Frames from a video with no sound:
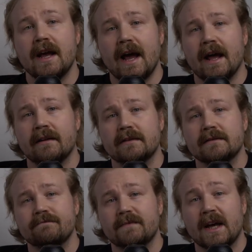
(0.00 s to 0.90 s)
and
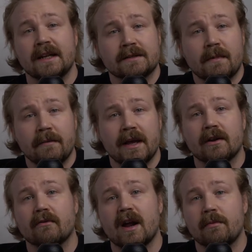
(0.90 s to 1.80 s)
that is my main
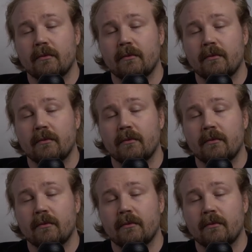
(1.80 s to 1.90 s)
gripe